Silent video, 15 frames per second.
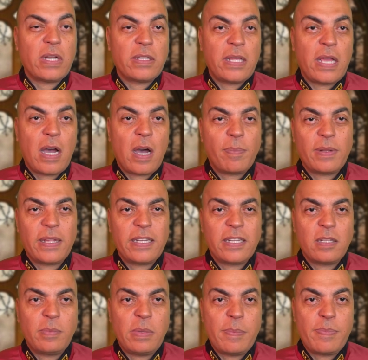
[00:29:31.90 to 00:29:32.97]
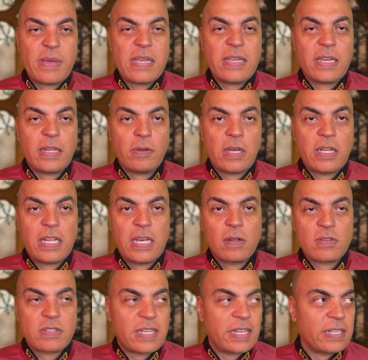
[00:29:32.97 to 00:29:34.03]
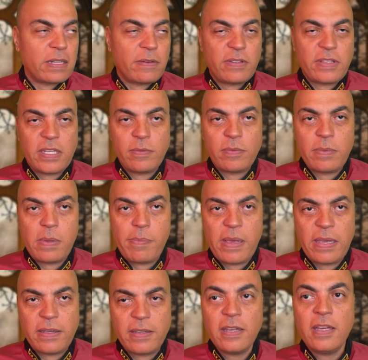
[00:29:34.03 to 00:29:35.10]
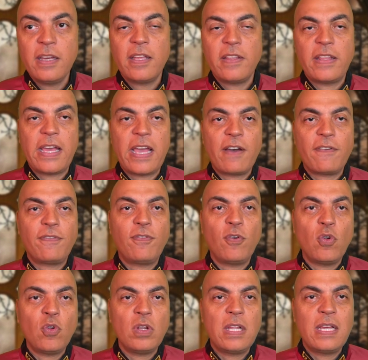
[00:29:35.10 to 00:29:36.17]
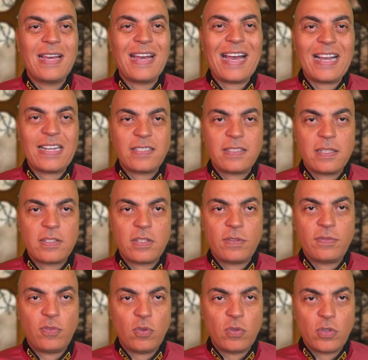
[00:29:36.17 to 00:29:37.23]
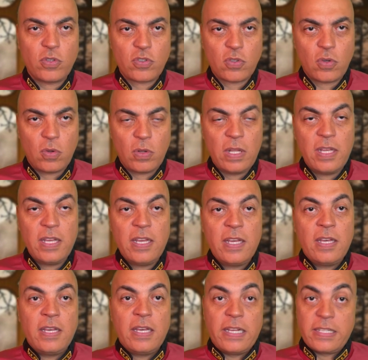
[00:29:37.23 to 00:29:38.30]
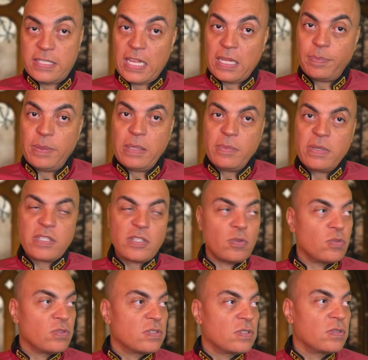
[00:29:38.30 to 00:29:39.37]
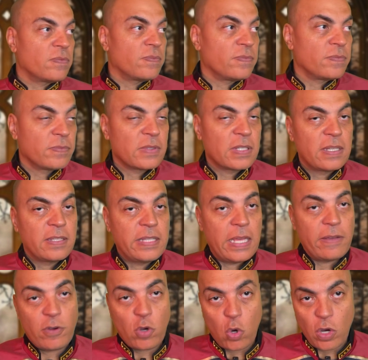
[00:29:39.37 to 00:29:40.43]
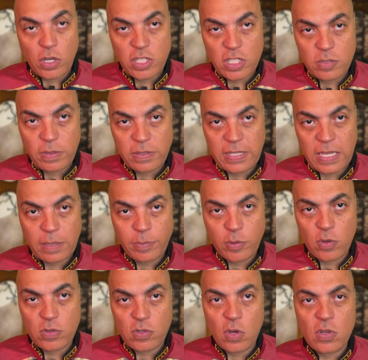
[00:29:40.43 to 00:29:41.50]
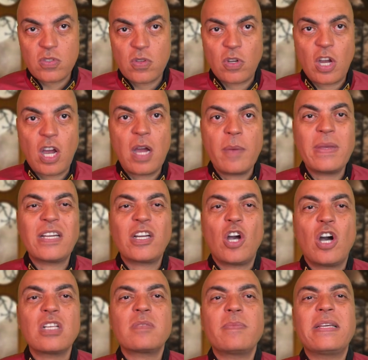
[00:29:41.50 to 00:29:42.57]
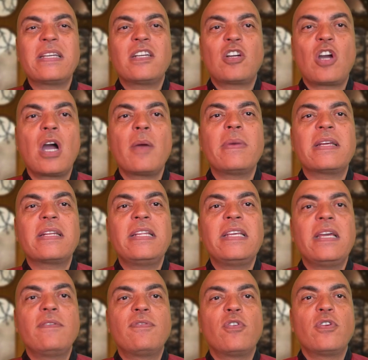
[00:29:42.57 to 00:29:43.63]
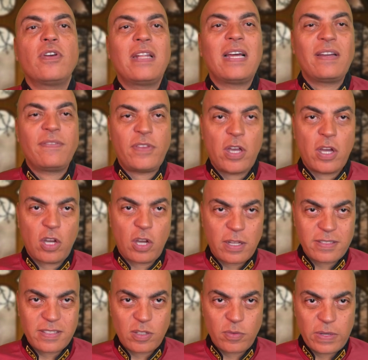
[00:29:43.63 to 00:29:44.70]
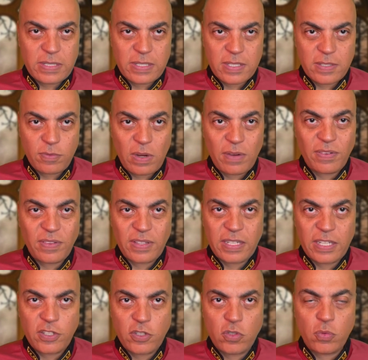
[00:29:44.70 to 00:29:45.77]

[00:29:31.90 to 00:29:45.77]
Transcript: their planet to be pink in a nanosecond, everything would be pink. They have full access and full control. It's not being misused. They're cautious with that because also karmically and for your life, there are consequences for everything that you're